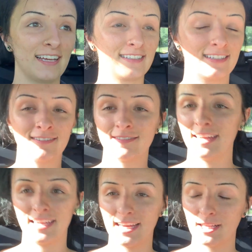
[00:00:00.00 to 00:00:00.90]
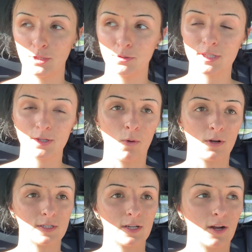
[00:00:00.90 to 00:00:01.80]
it didn't like get loose or
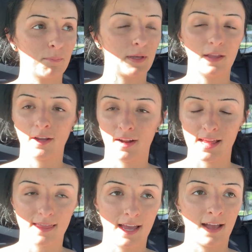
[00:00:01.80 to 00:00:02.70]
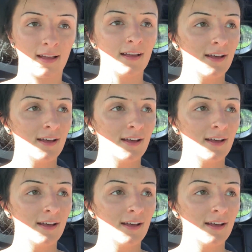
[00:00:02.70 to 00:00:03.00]
start peeling or anything